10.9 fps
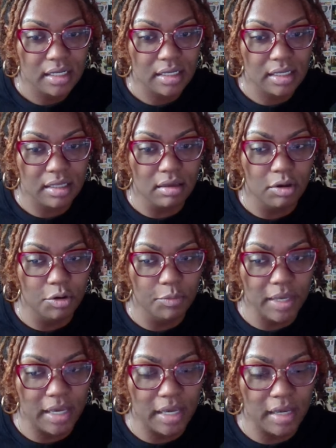Kill
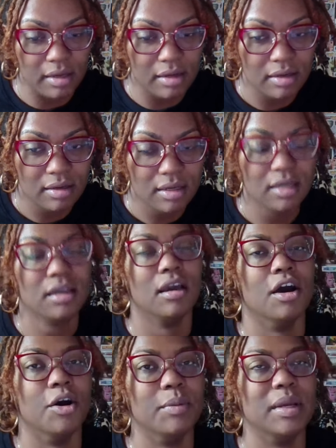me.
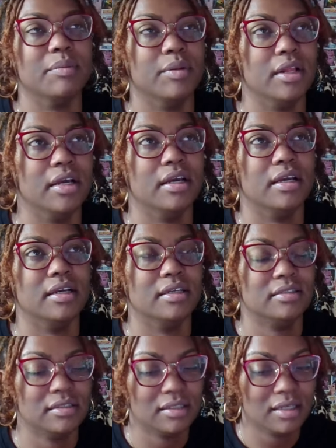Kill me,
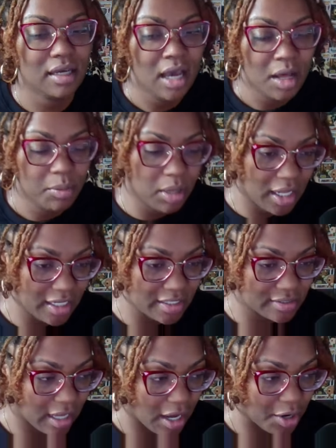please. Please
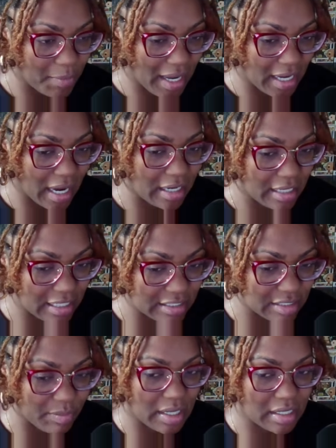kill me. I need to
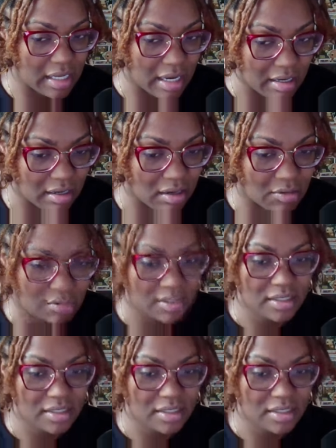be killed.